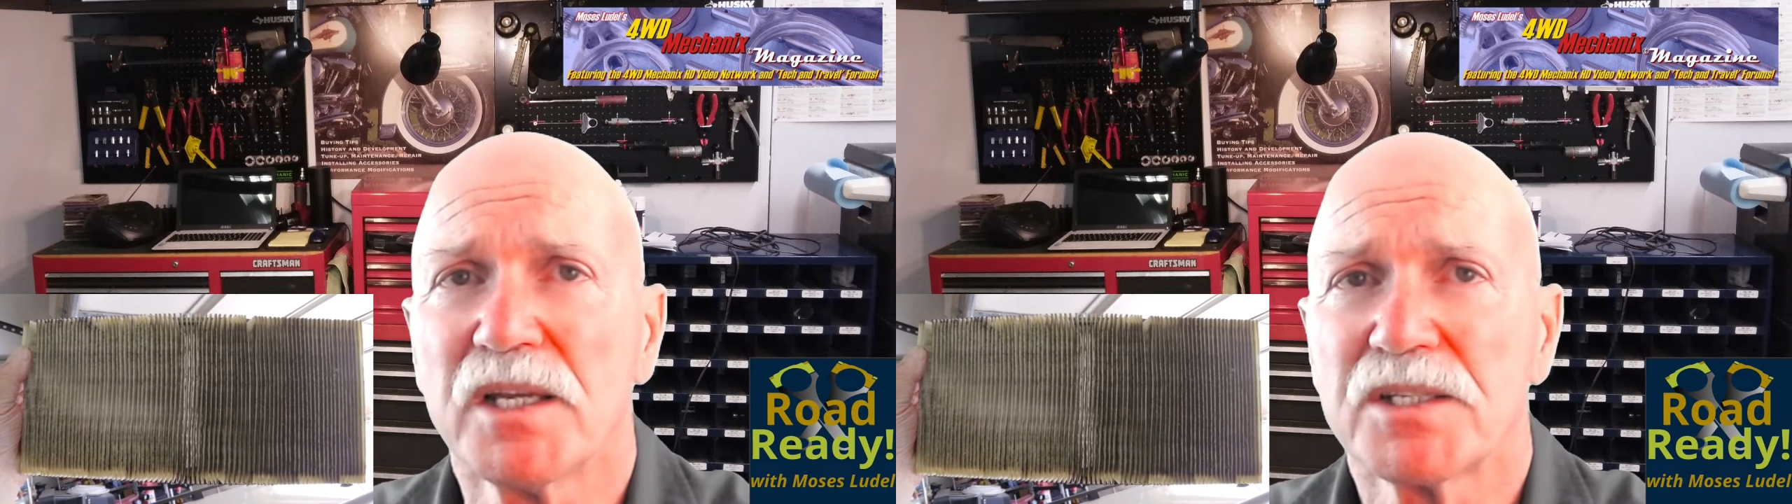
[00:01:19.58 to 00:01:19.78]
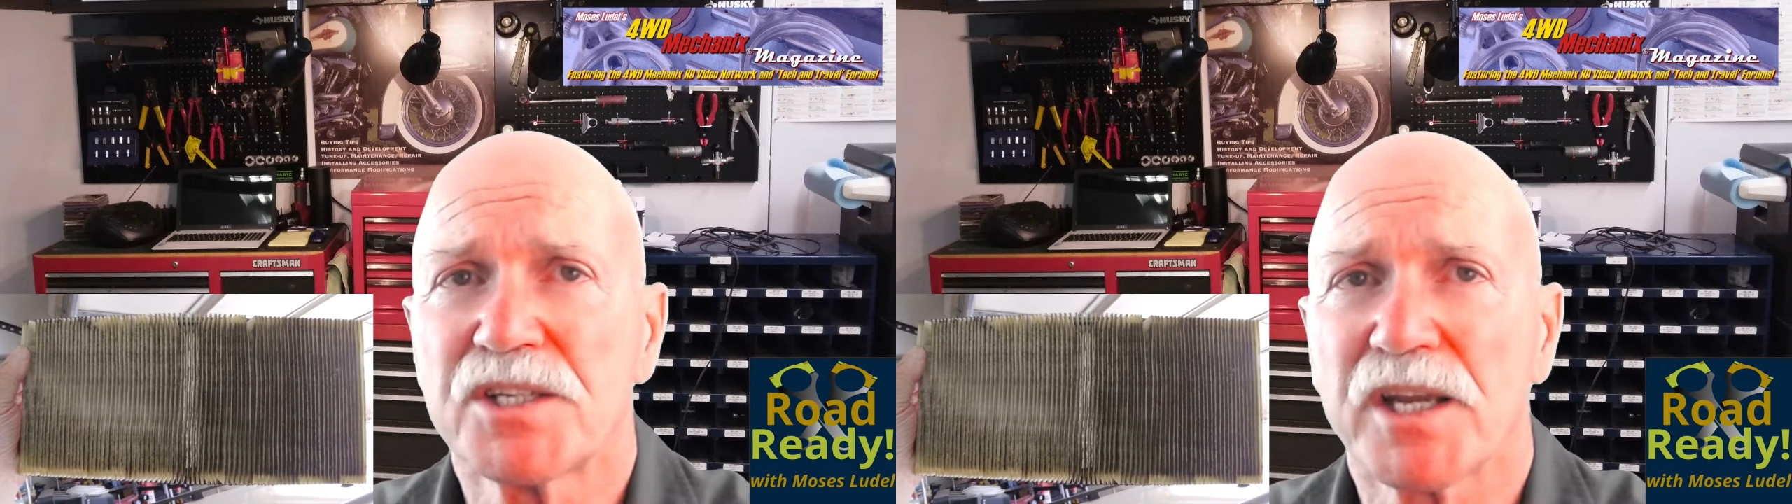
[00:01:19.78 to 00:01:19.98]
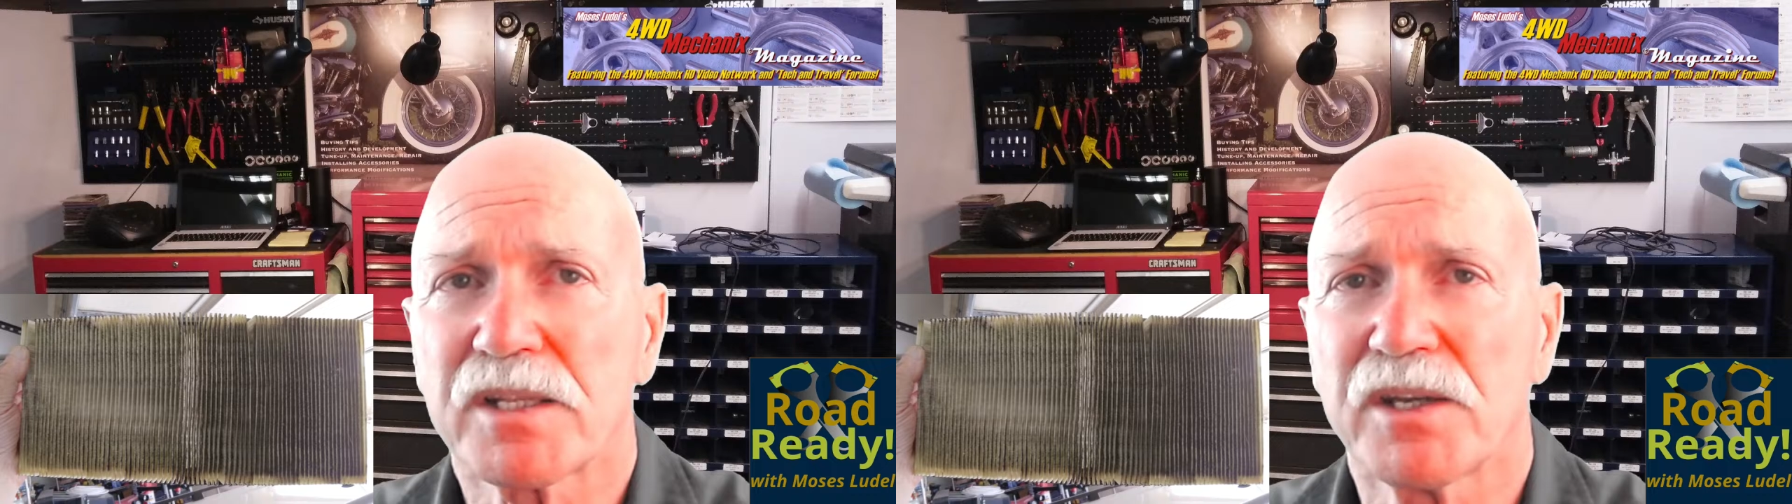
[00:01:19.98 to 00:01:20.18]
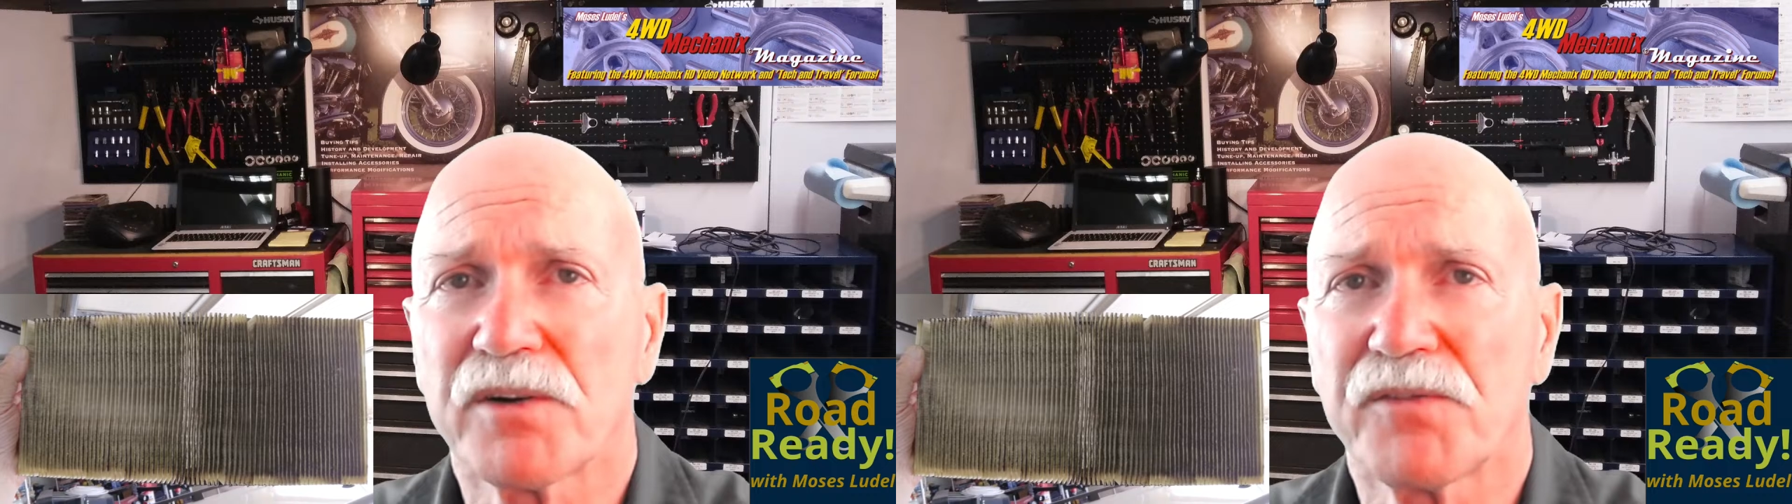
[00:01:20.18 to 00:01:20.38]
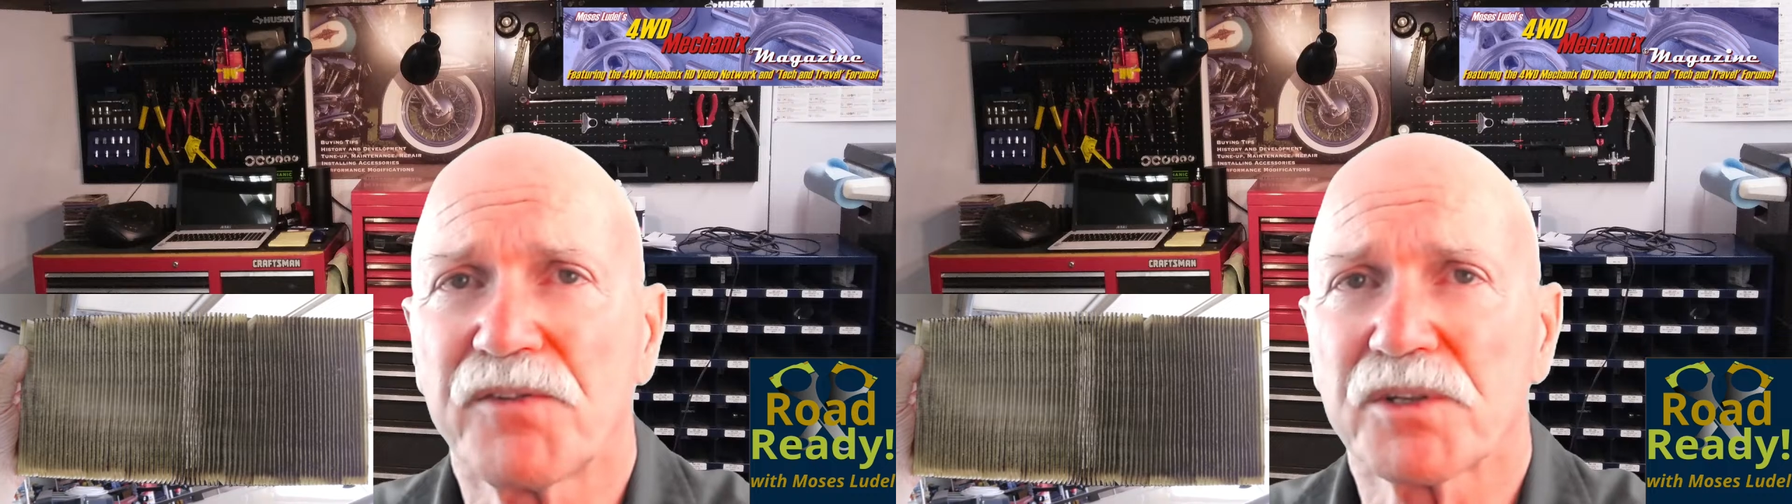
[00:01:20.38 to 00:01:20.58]
Check the
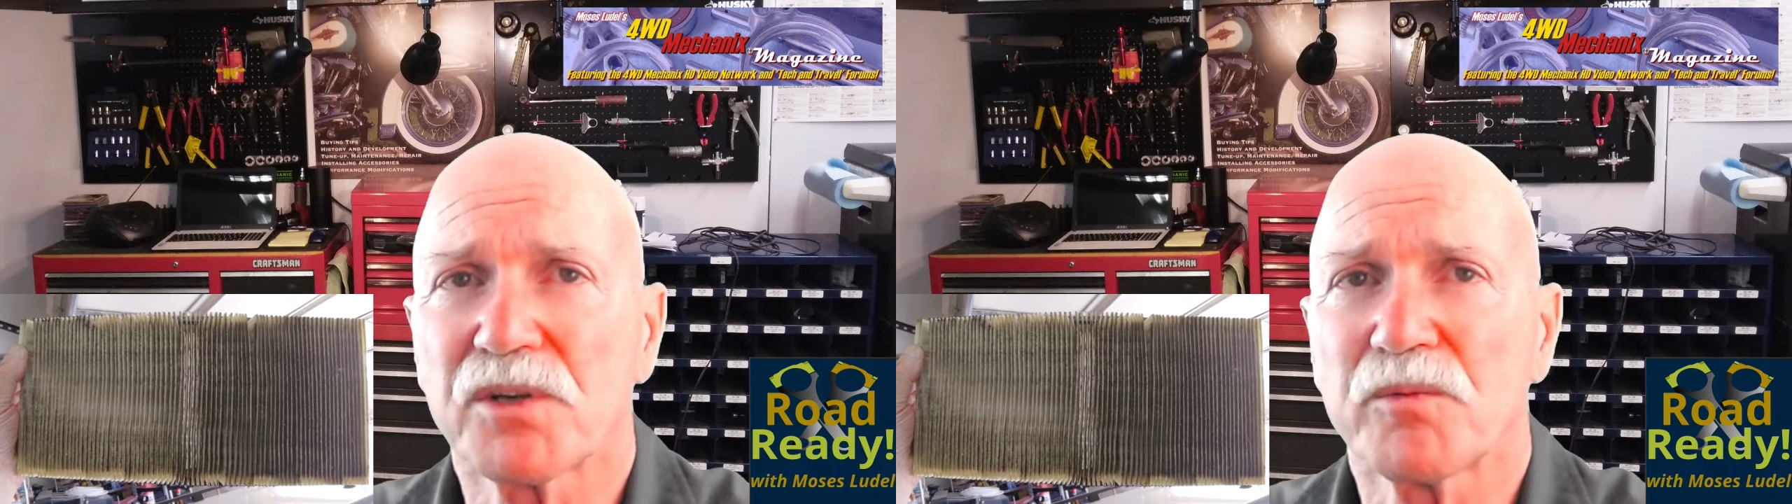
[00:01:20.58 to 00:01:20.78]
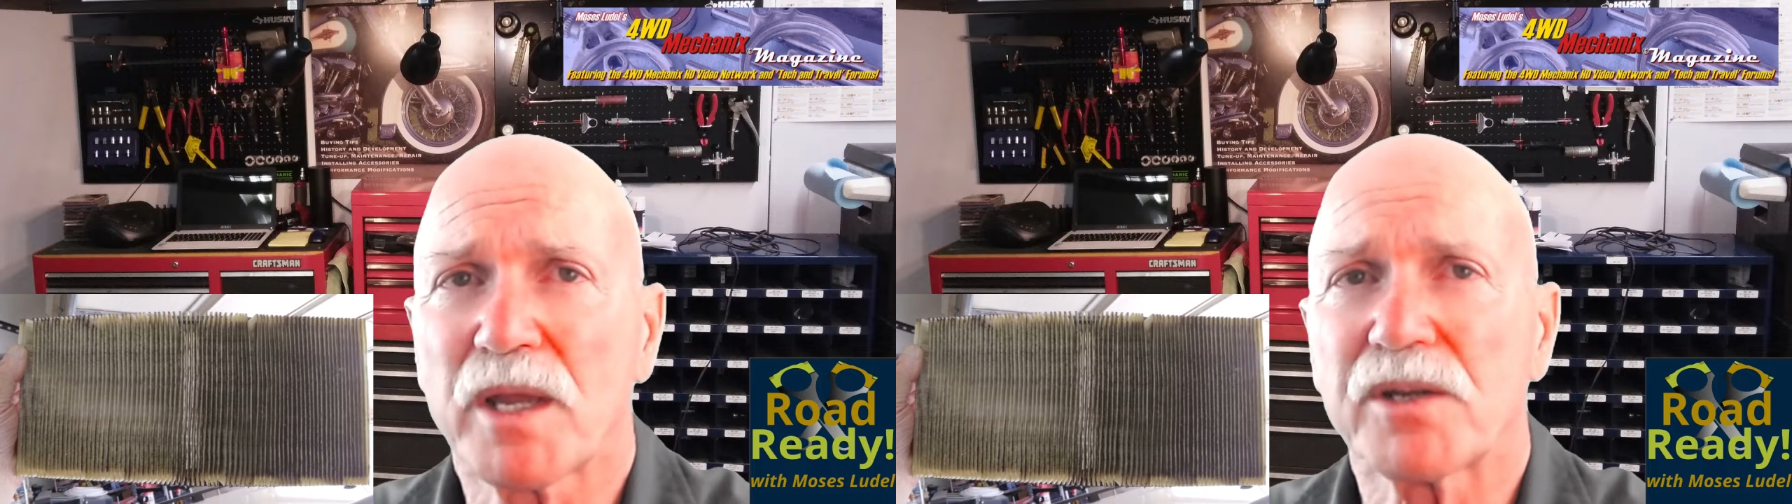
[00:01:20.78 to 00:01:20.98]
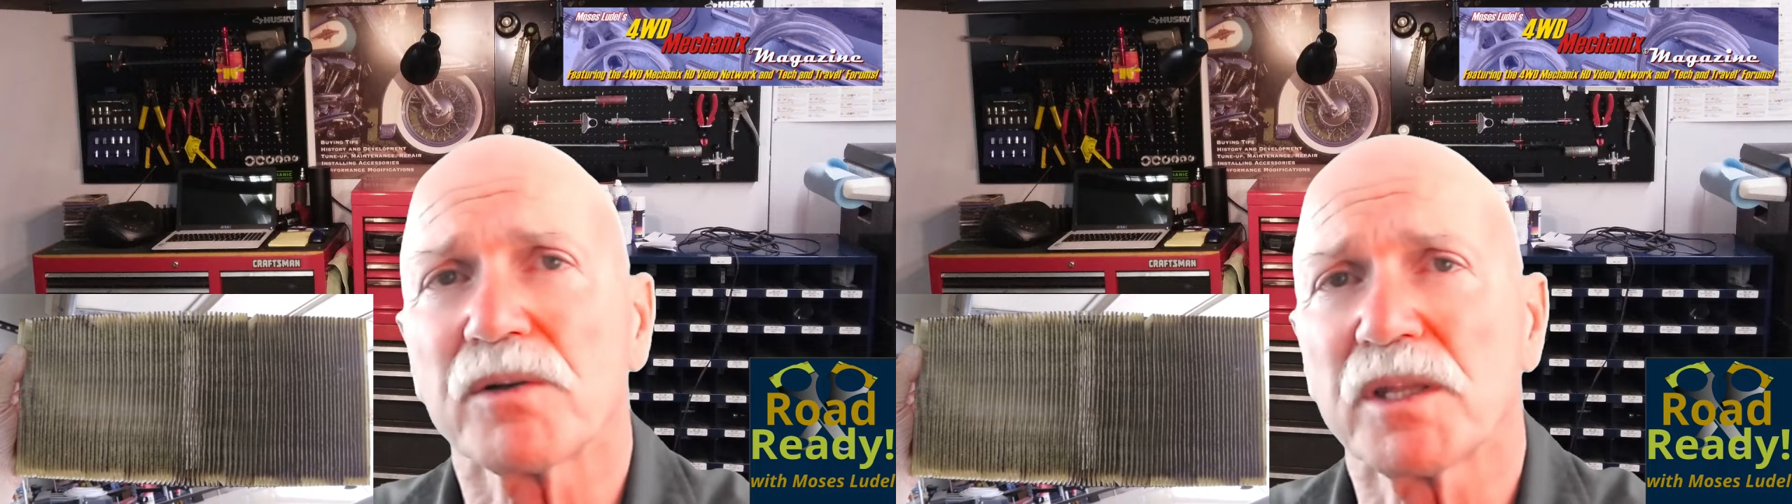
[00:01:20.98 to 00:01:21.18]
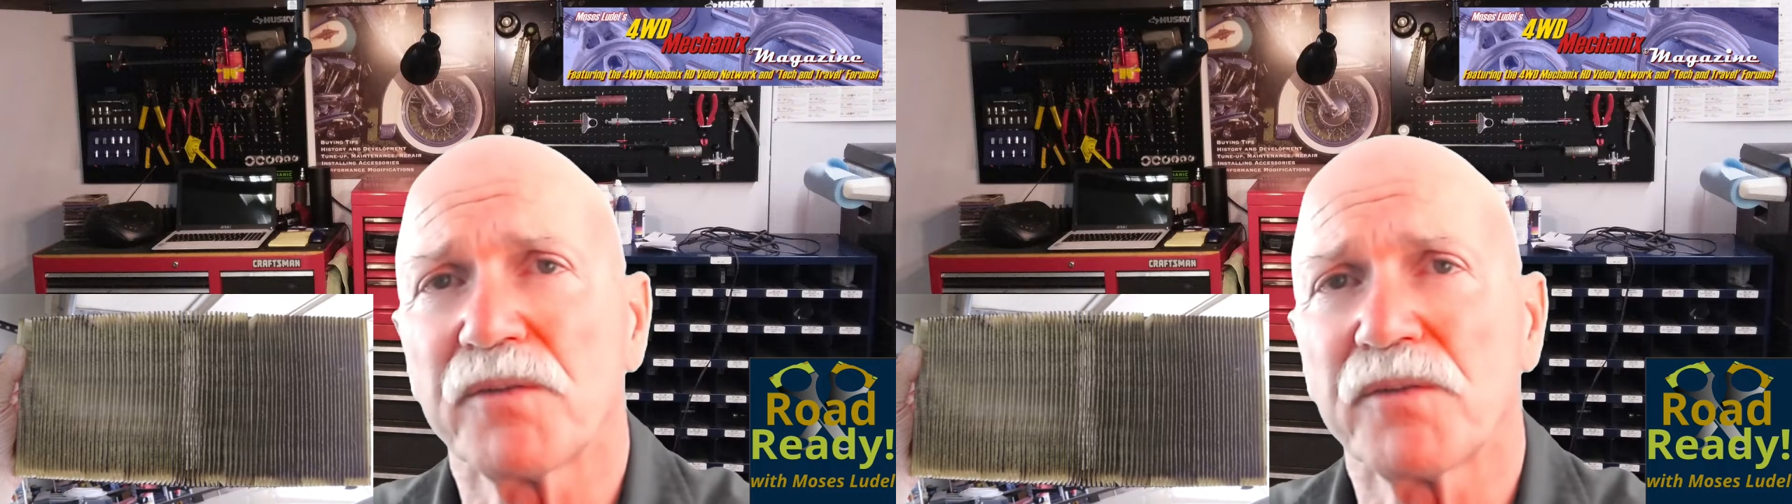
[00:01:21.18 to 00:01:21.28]
air filter regularly